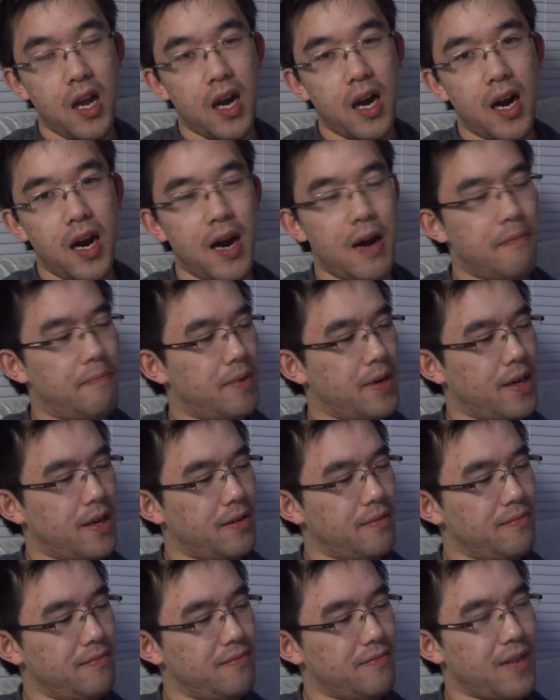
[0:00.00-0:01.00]
uh,
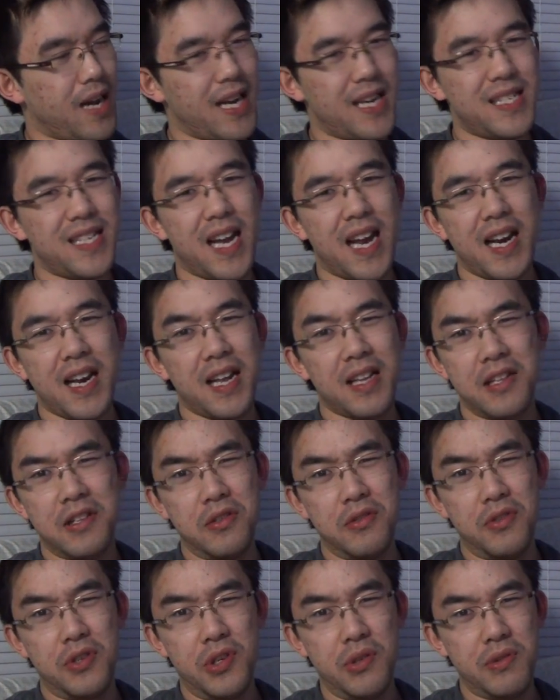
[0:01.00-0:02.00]
but I decided not to
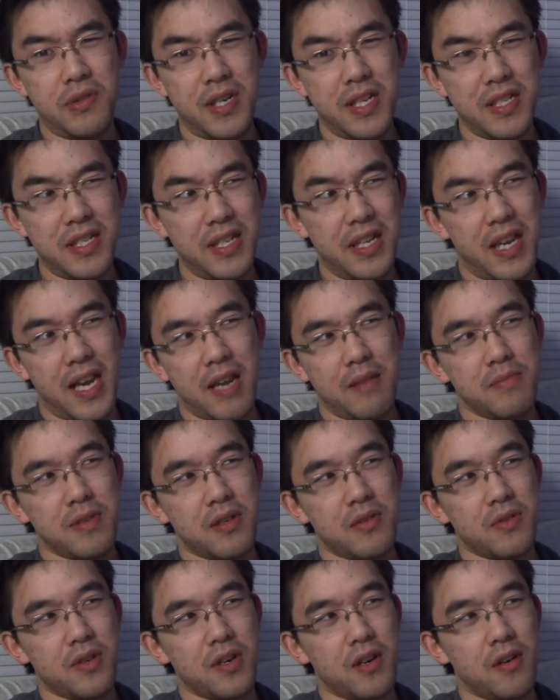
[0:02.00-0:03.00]
do two Disney games
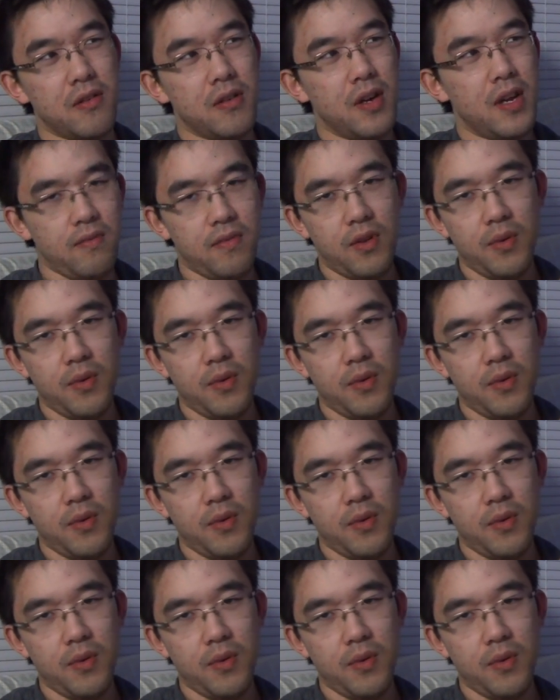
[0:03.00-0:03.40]
in a row.